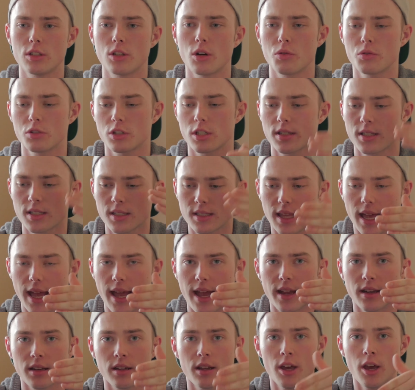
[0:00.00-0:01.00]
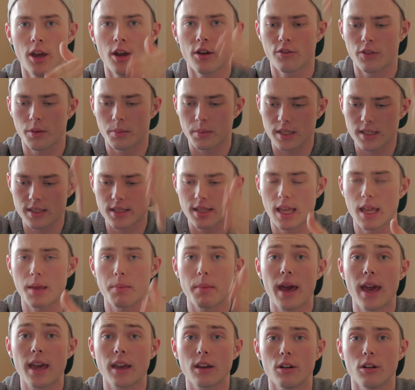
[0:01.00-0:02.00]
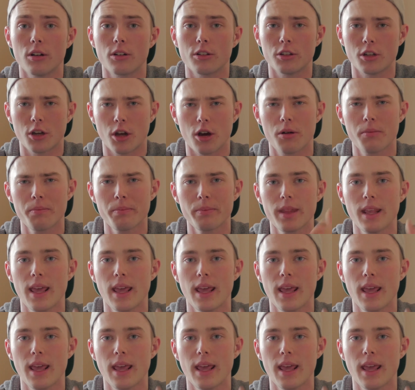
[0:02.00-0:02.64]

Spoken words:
Don't just stand from the same angle, you know?